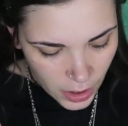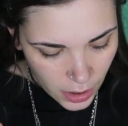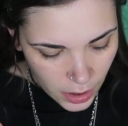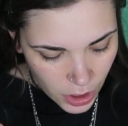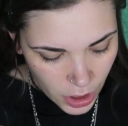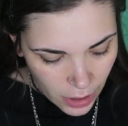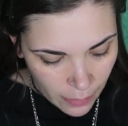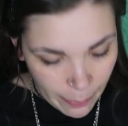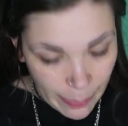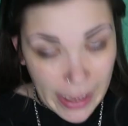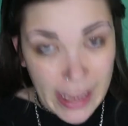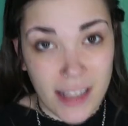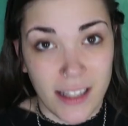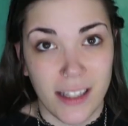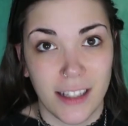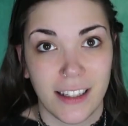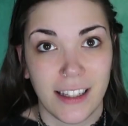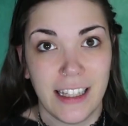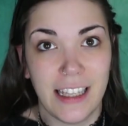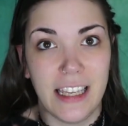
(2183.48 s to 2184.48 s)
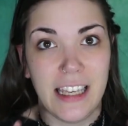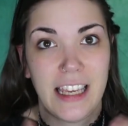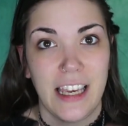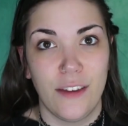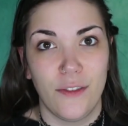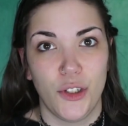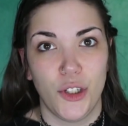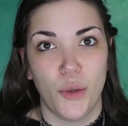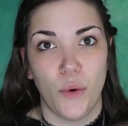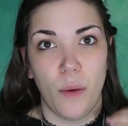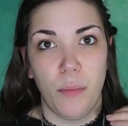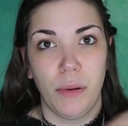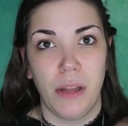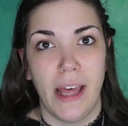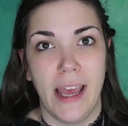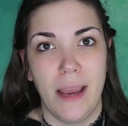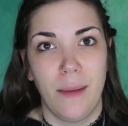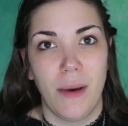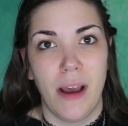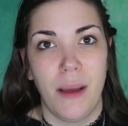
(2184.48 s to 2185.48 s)
She basically gives you a
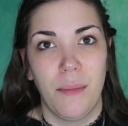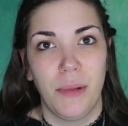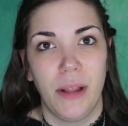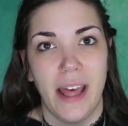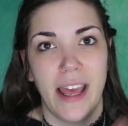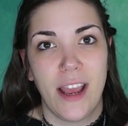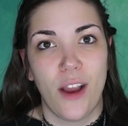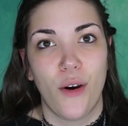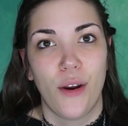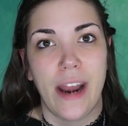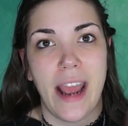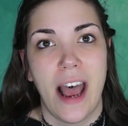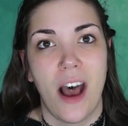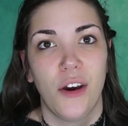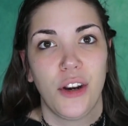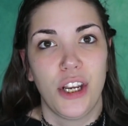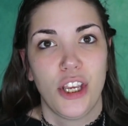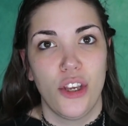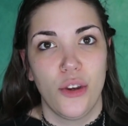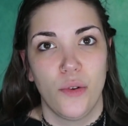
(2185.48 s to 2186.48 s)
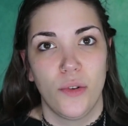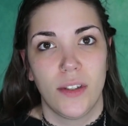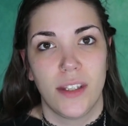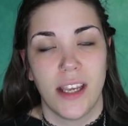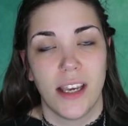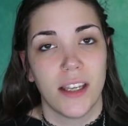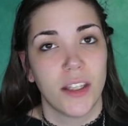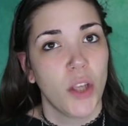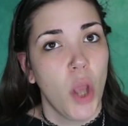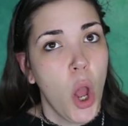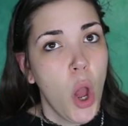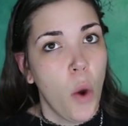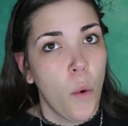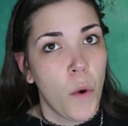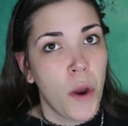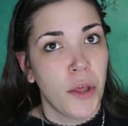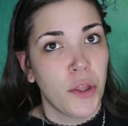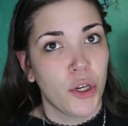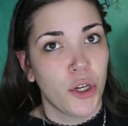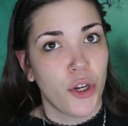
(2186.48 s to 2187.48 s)
play-by-play on how to use this,
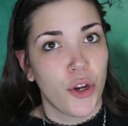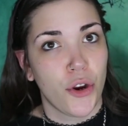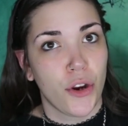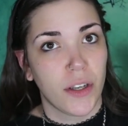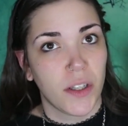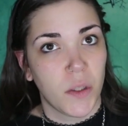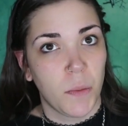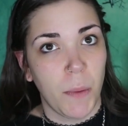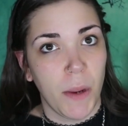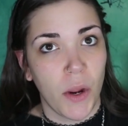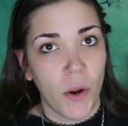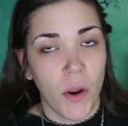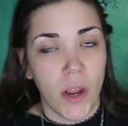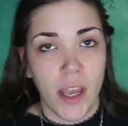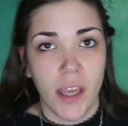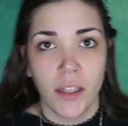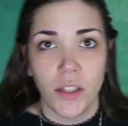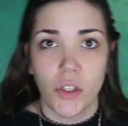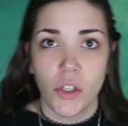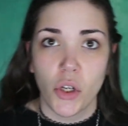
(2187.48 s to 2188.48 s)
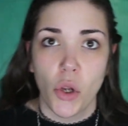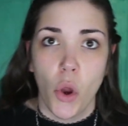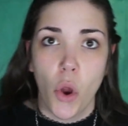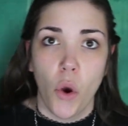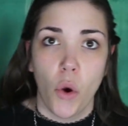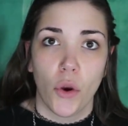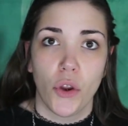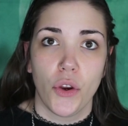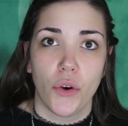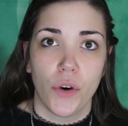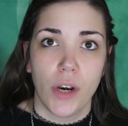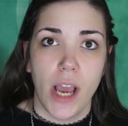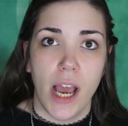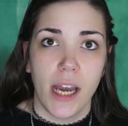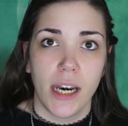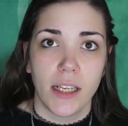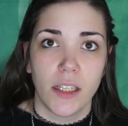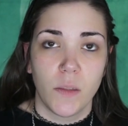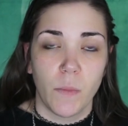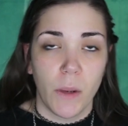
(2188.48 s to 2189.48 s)
whether you're experienced or you're
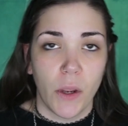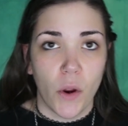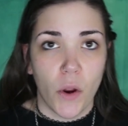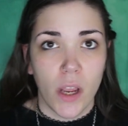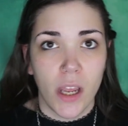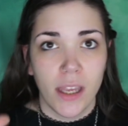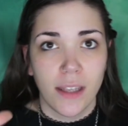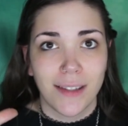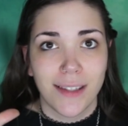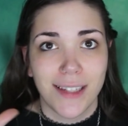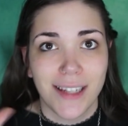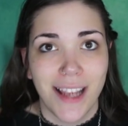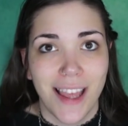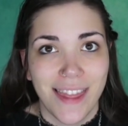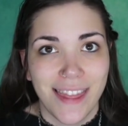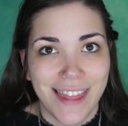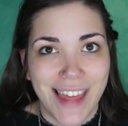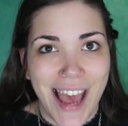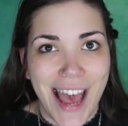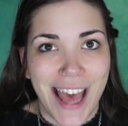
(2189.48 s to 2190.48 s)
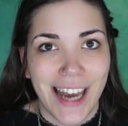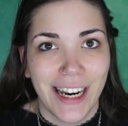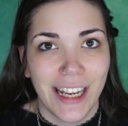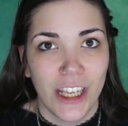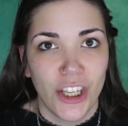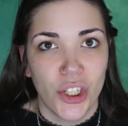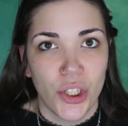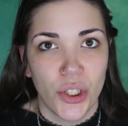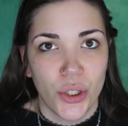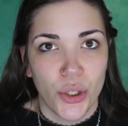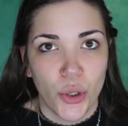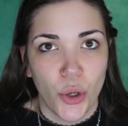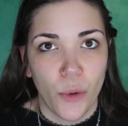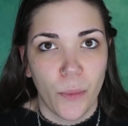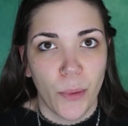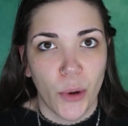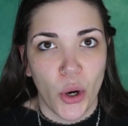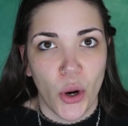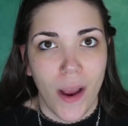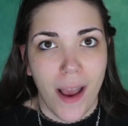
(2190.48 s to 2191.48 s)
not experienced. That is
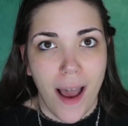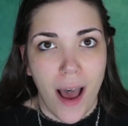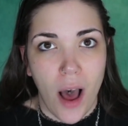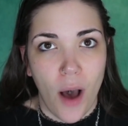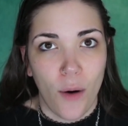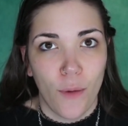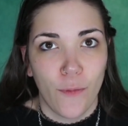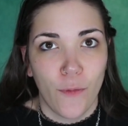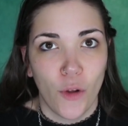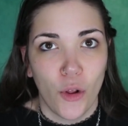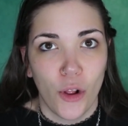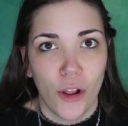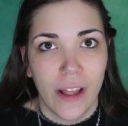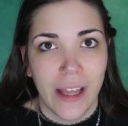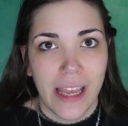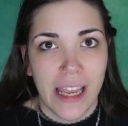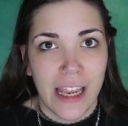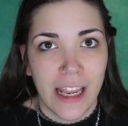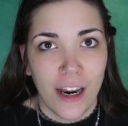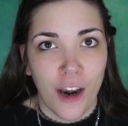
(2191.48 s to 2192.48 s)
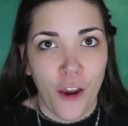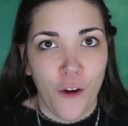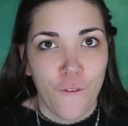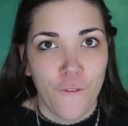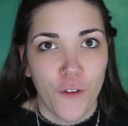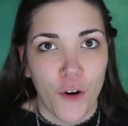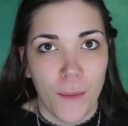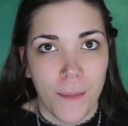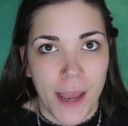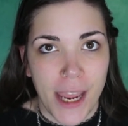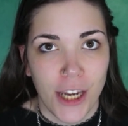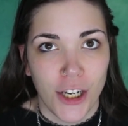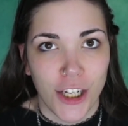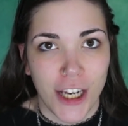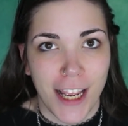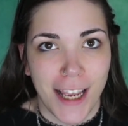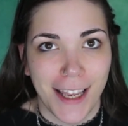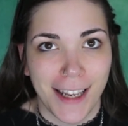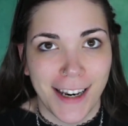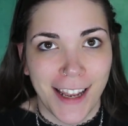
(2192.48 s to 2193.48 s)
super helpful
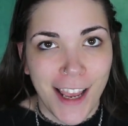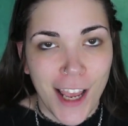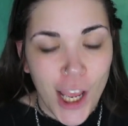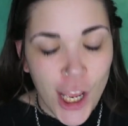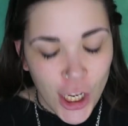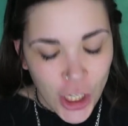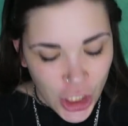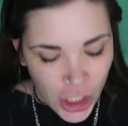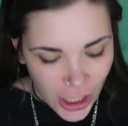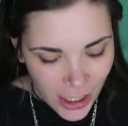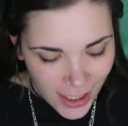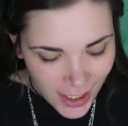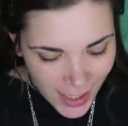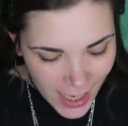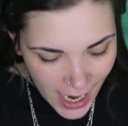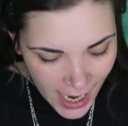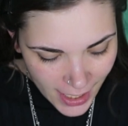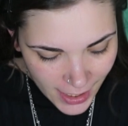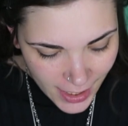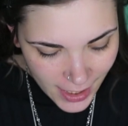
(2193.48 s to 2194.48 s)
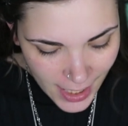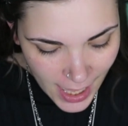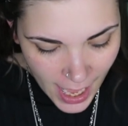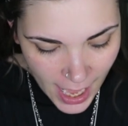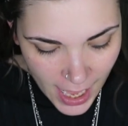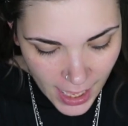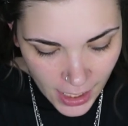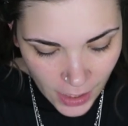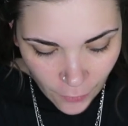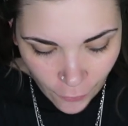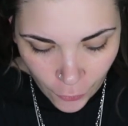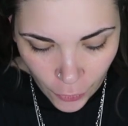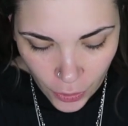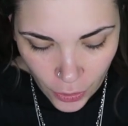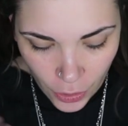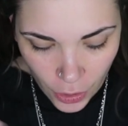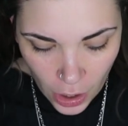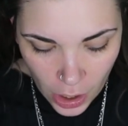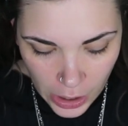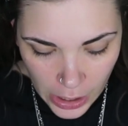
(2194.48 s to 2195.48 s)
information. She states that
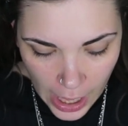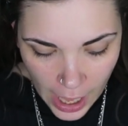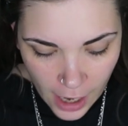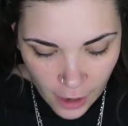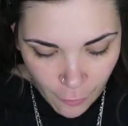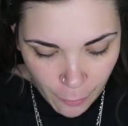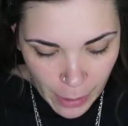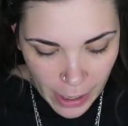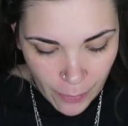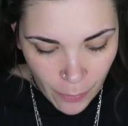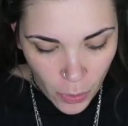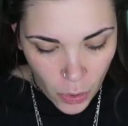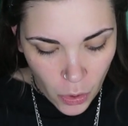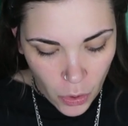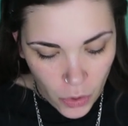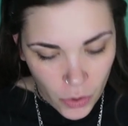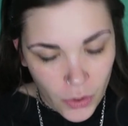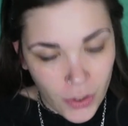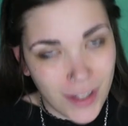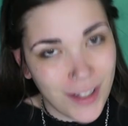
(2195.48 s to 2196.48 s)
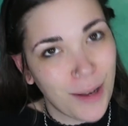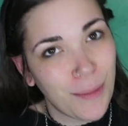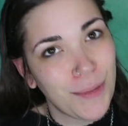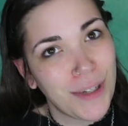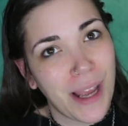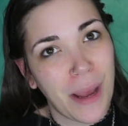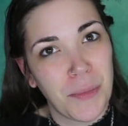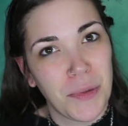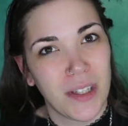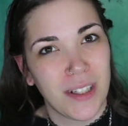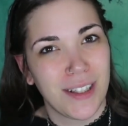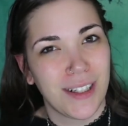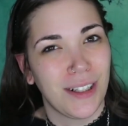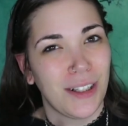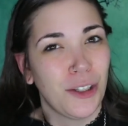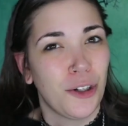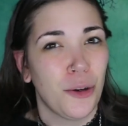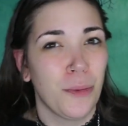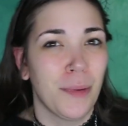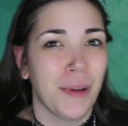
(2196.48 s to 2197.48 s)
for a lot of people, sometimes it's a
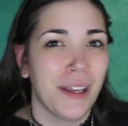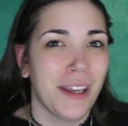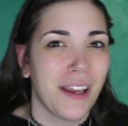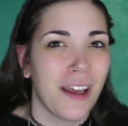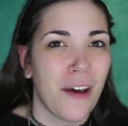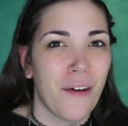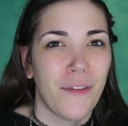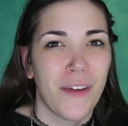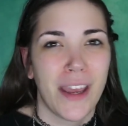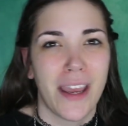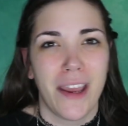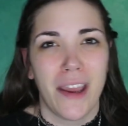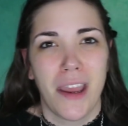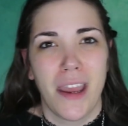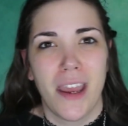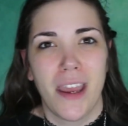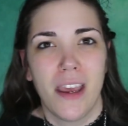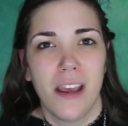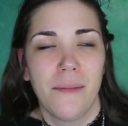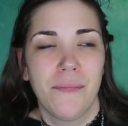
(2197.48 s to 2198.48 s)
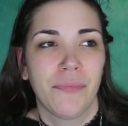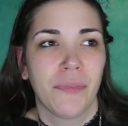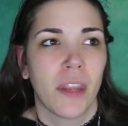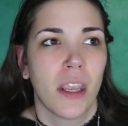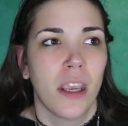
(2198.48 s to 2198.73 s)
little bit of a,